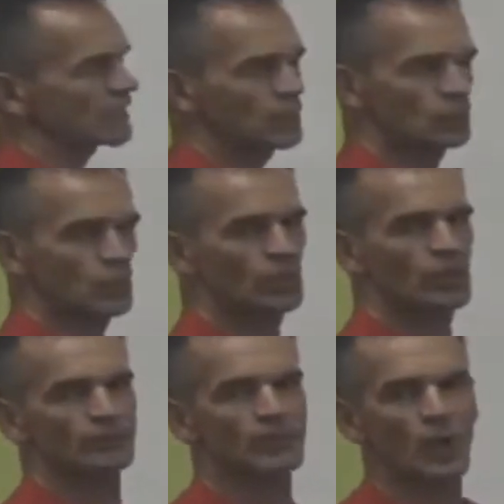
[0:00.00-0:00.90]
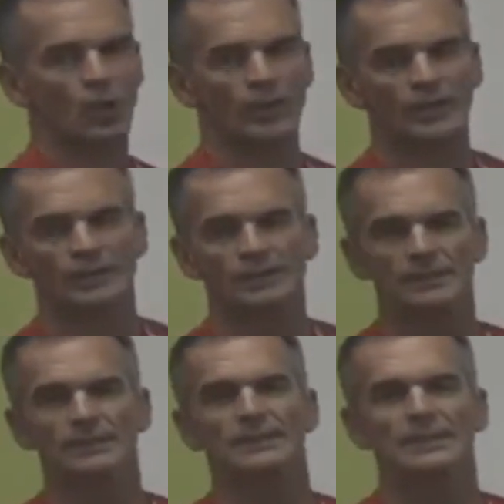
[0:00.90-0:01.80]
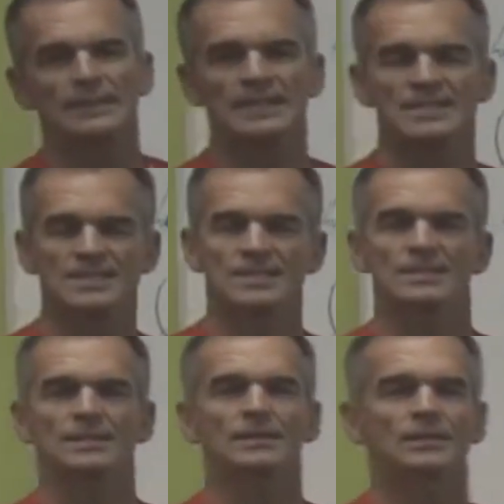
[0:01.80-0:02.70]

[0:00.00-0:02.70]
here and where I'm going is